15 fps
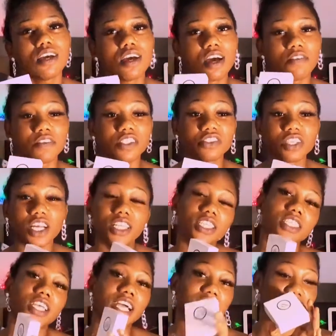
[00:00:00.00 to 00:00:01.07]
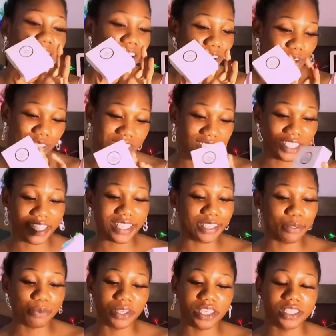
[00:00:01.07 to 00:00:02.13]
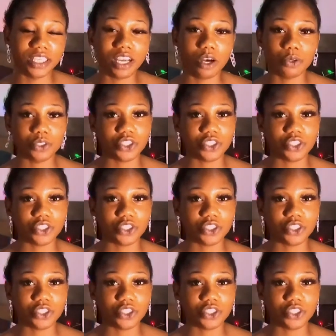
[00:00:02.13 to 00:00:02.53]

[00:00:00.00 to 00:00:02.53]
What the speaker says: eventually I shall got it anyway anyhow,